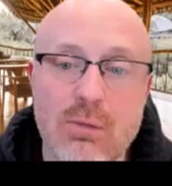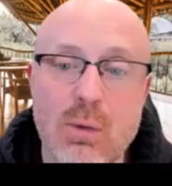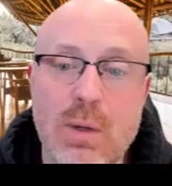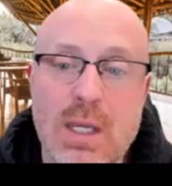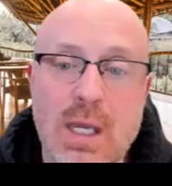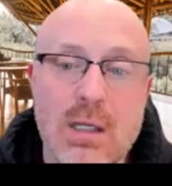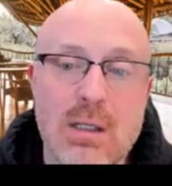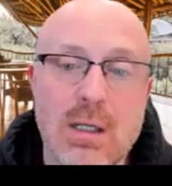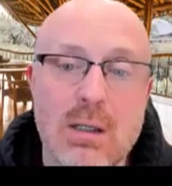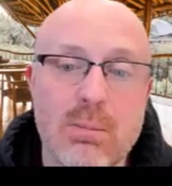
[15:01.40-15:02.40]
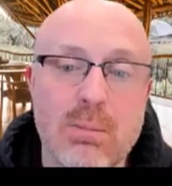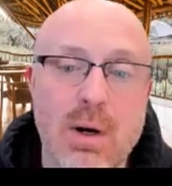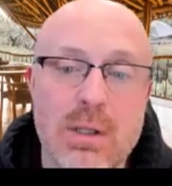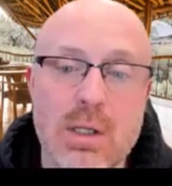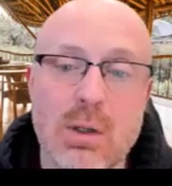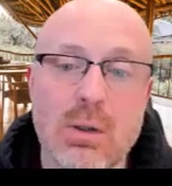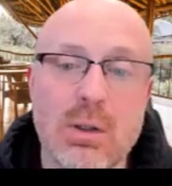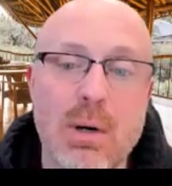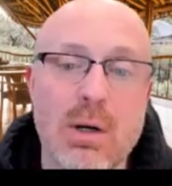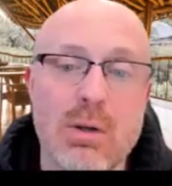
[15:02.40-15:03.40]
the weekend and probably the early
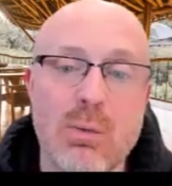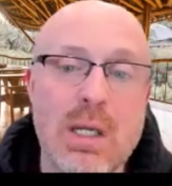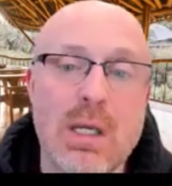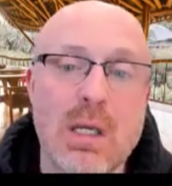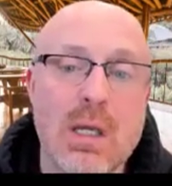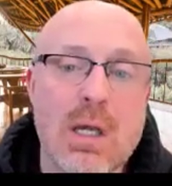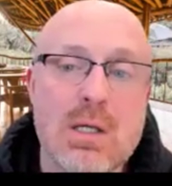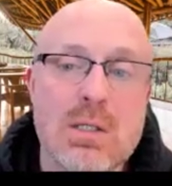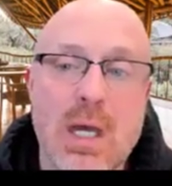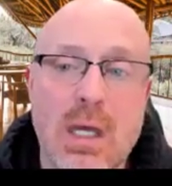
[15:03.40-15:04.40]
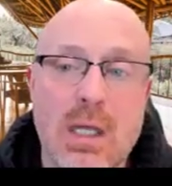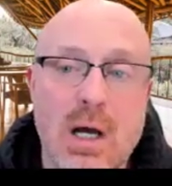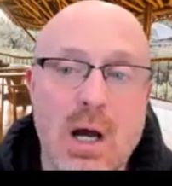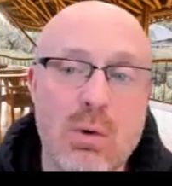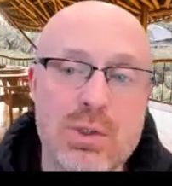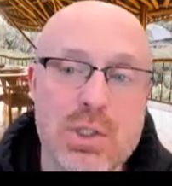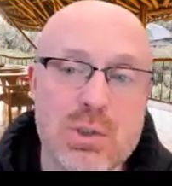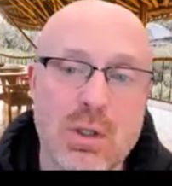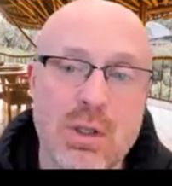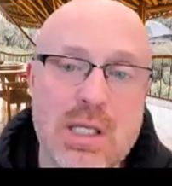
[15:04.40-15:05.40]
part of the week. And I will
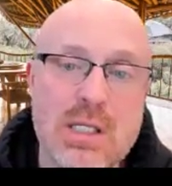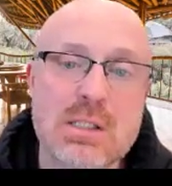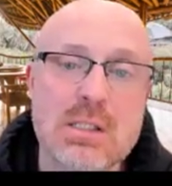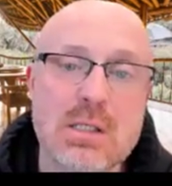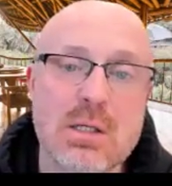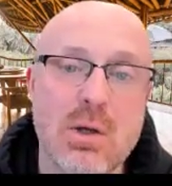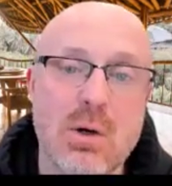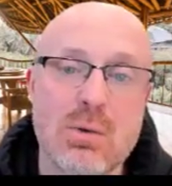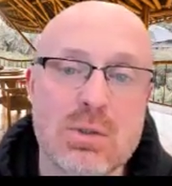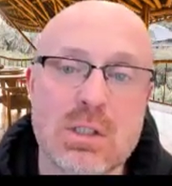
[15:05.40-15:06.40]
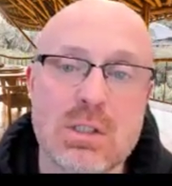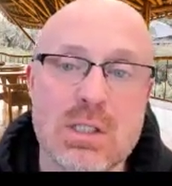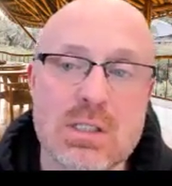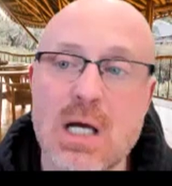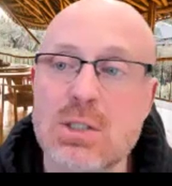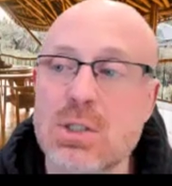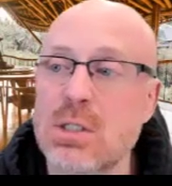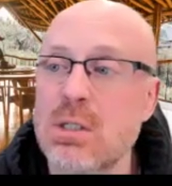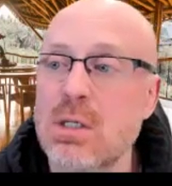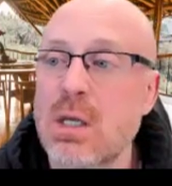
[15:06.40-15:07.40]
just release those
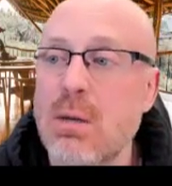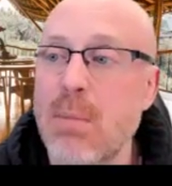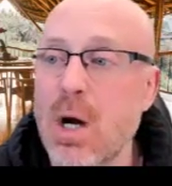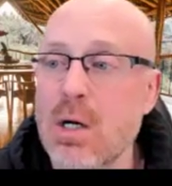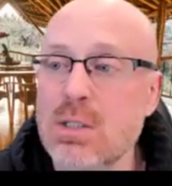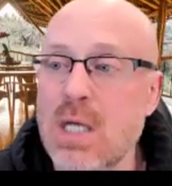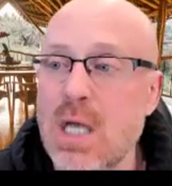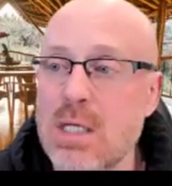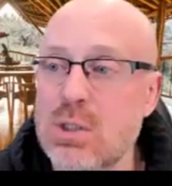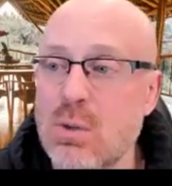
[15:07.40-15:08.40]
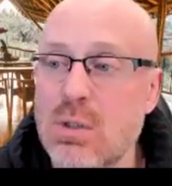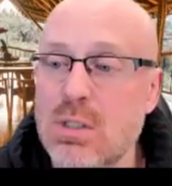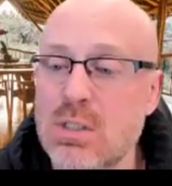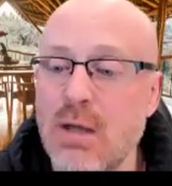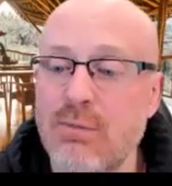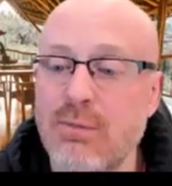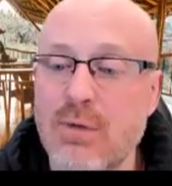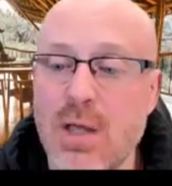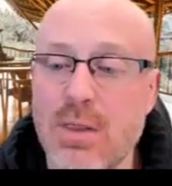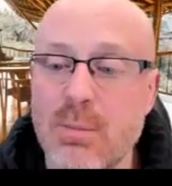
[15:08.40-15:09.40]
discussion marks as soon as I've
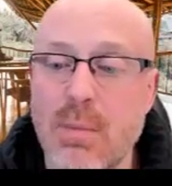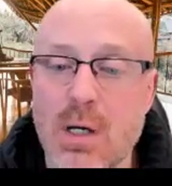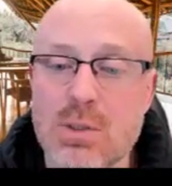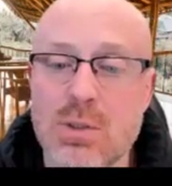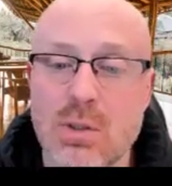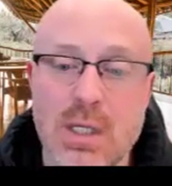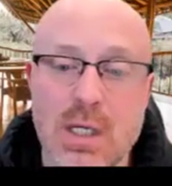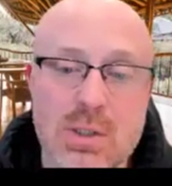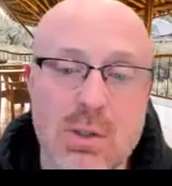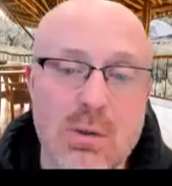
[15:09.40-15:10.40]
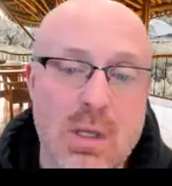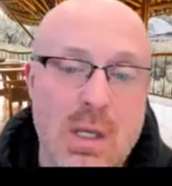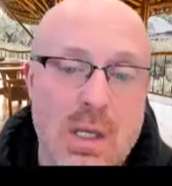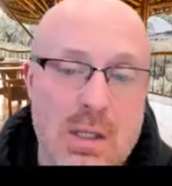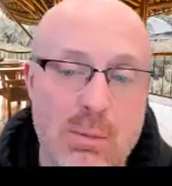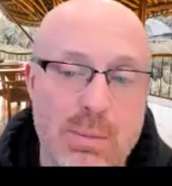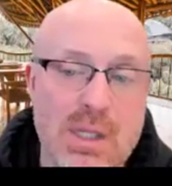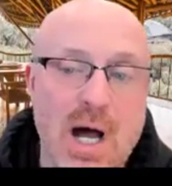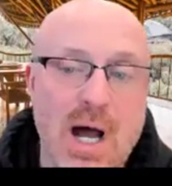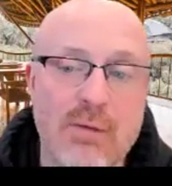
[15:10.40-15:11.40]
got the mark, sort of thing. So they'll be
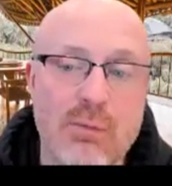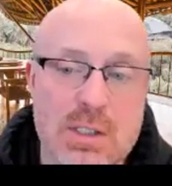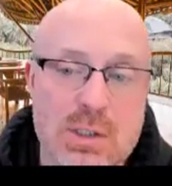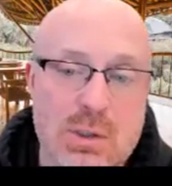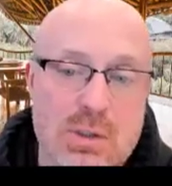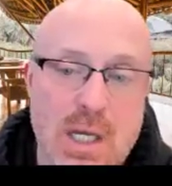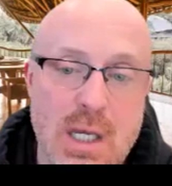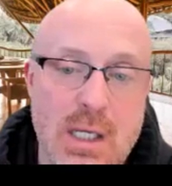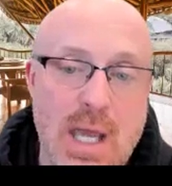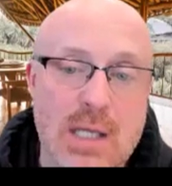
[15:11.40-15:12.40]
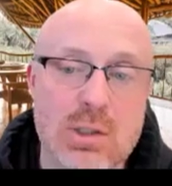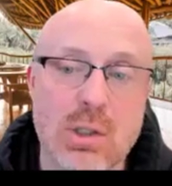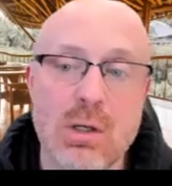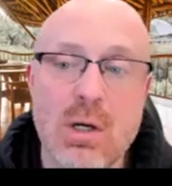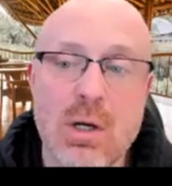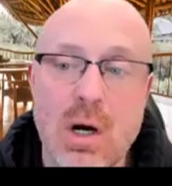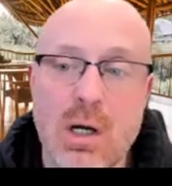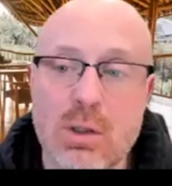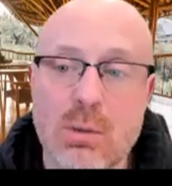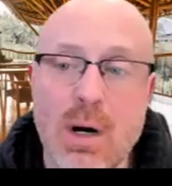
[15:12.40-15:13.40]
live as soon as I hit enter
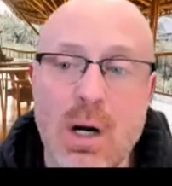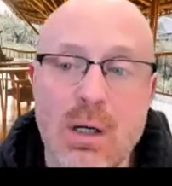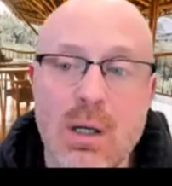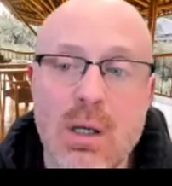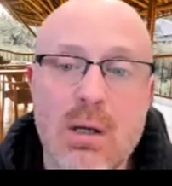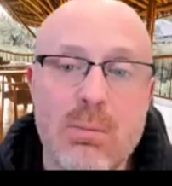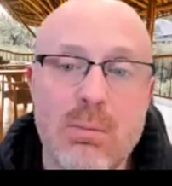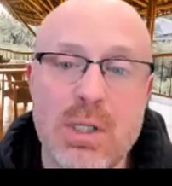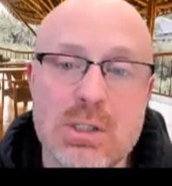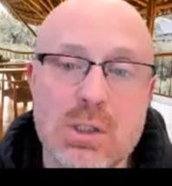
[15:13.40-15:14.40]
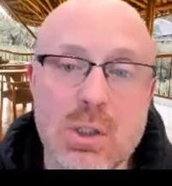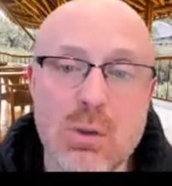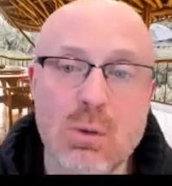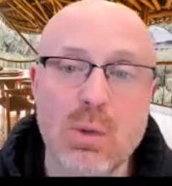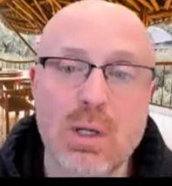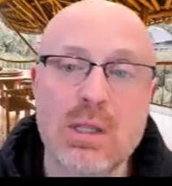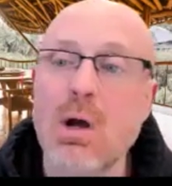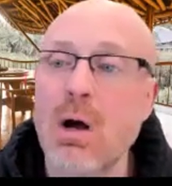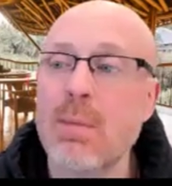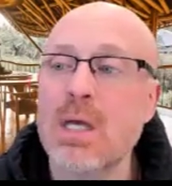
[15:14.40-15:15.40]
on your mark. Please do read the
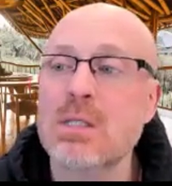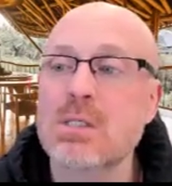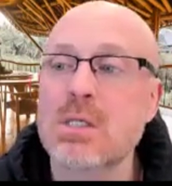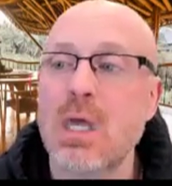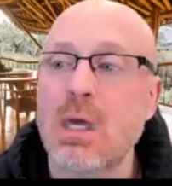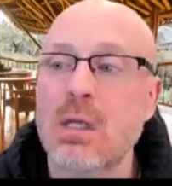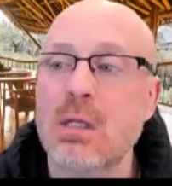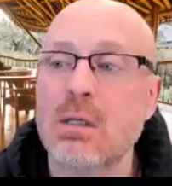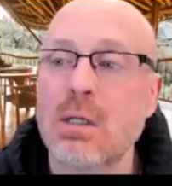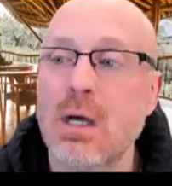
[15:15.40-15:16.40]
comments, and